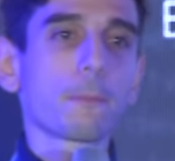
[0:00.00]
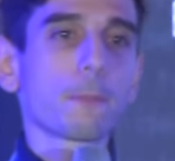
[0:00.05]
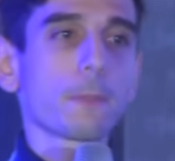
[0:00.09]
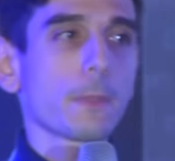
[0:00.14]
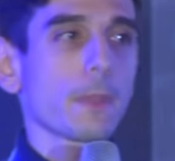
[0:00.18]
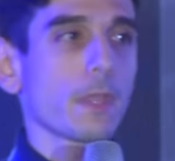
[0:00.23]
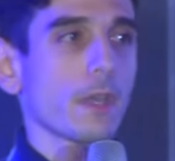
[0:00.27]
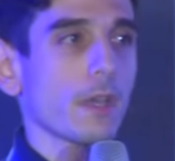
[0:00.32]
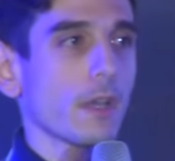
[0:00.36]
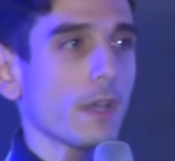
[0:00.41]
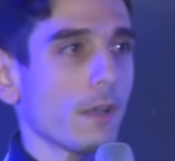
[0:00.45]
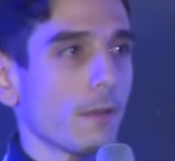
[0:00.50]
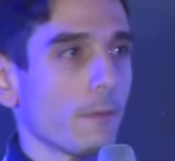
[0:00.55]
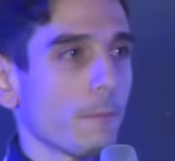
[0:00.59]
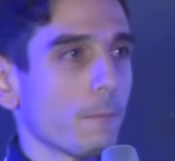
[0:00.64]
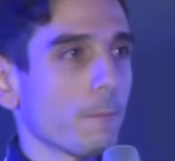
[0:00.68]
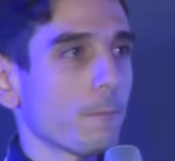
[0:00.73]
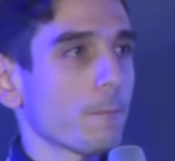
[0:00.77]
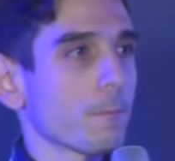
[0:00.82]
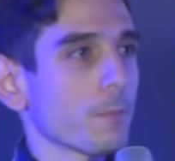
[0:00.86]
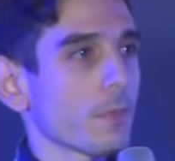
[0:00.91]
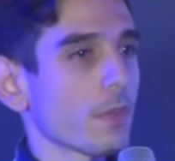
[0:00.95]

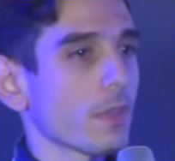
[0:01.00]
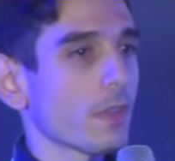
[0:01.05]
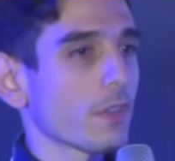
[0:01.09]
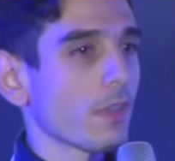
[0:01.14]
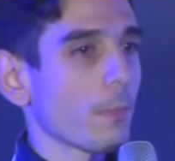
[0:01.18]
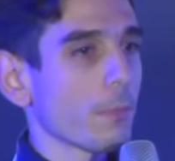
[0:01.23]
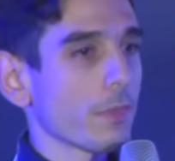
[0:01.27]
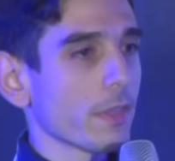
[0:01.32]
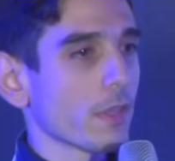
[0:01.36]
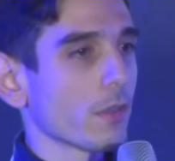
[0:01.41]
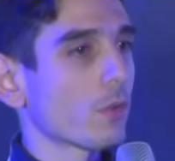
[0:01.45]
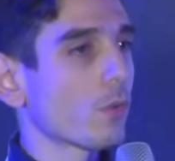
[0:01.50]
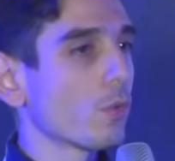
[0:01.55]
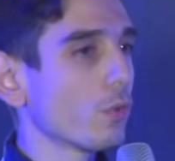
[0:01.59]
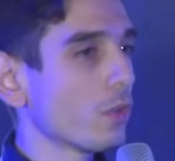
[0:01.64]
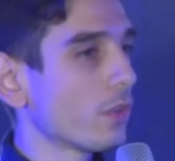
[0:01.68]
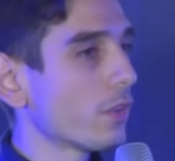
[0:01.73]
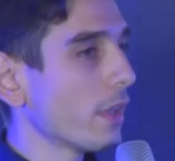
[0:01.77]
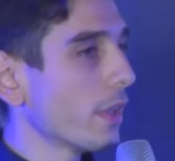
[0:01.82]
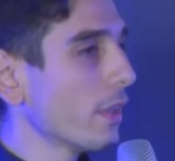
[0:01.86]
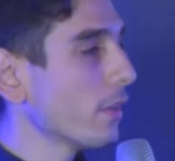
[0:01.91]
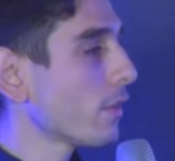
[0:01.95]
um, something could
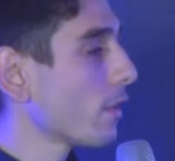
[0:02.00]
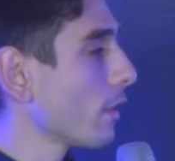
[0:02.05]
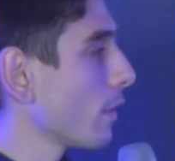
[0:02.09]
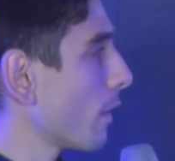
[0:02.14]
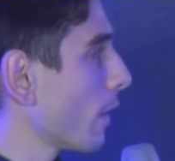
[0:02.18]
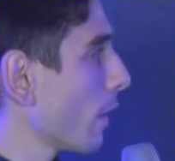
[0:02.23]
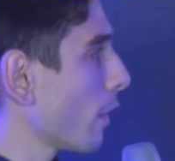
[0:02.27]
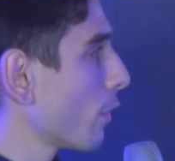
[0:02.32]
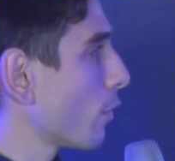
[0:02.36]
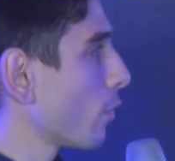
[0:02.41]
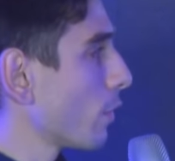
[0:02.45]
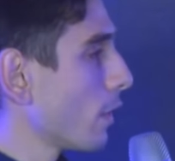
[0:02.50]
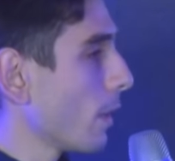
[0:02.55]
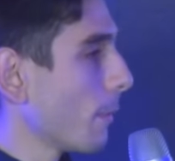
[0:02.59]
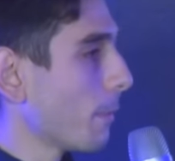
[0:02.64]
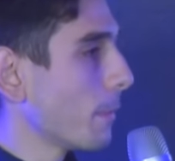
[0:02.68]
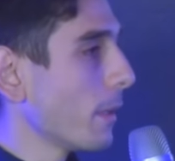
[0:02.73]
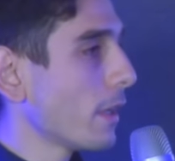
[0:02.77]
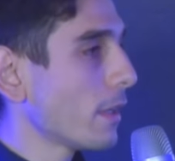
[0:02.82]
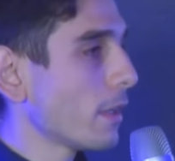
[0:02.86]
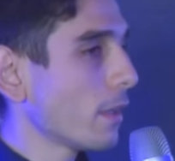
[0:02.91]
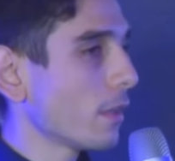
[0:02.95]
change and they should
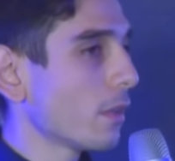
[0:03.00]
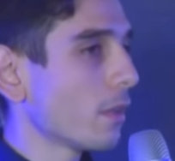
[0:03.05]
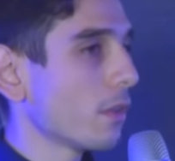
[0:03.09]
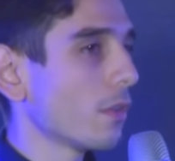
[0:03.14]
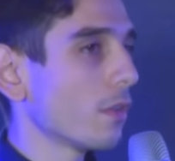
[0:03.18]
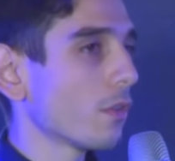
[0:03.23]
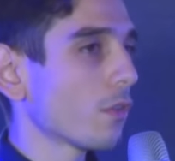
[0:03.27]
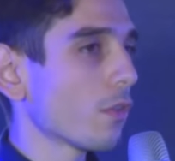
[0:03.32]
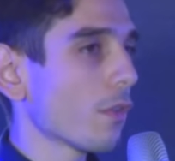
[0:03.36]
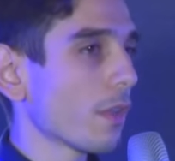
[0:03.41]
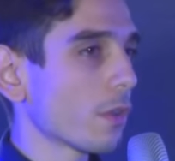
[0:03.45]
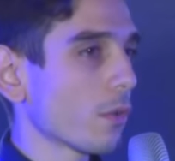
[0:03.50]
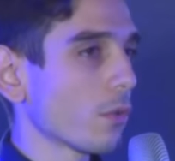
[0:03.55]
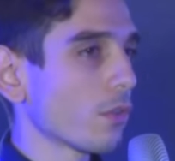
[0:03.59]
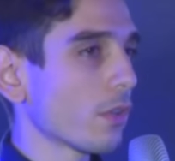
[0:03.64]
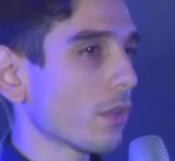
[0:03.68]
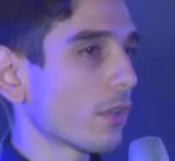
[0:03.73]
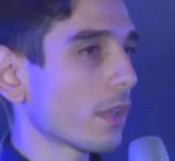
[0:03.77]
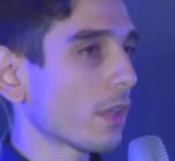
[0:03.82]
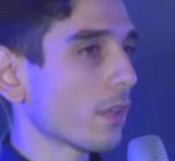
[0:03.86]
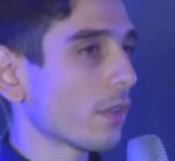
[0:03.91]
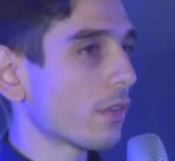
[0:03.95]
update it so that
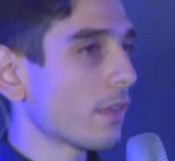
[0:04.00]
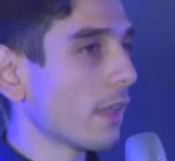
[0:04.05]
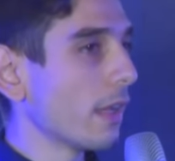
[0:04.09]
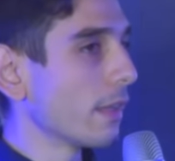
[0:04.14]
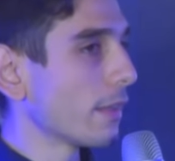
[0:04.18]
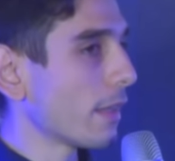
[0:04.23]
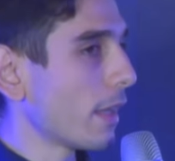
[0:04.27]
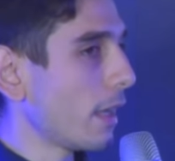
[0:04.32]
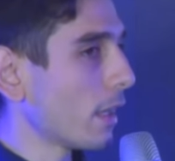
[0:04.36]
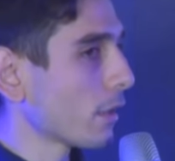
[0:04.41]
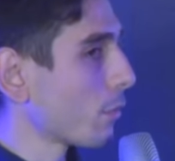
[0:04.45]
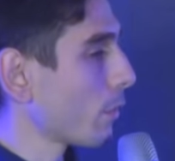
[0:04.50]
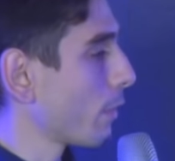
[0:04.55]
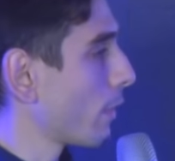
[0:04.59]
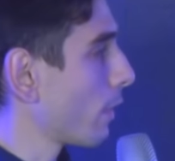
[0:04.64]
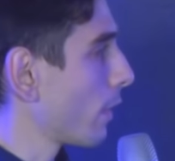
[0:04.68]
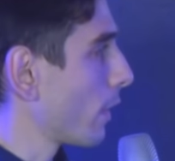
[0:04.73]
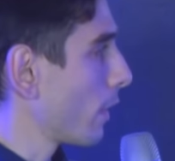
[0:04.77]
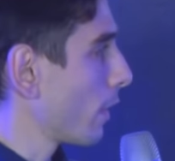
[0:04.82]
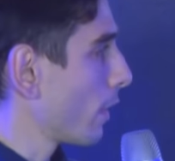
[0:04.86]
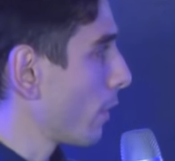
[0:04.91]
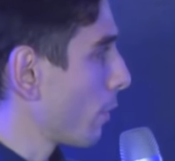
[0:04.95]
users can still interact with
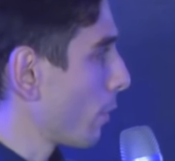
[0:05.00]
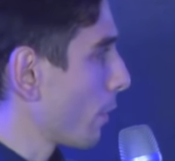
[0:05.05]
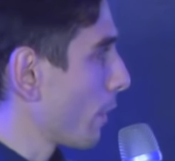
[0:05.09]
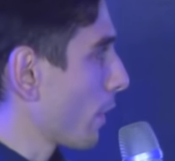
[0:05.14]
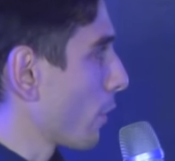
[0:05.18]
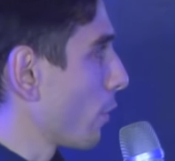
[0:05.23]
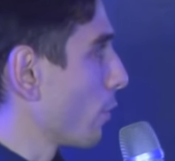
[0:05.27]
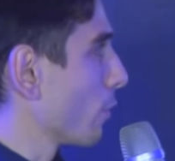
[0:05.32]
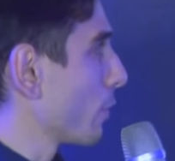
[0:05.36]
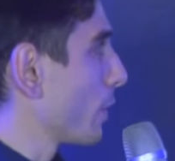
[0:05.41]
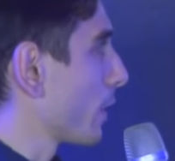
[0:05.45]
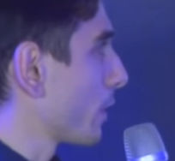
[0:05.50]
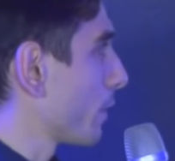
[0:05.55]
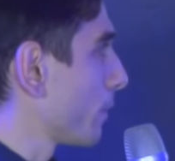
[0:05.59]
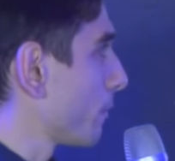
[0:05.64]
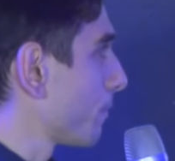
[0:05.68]
uh, with a contract.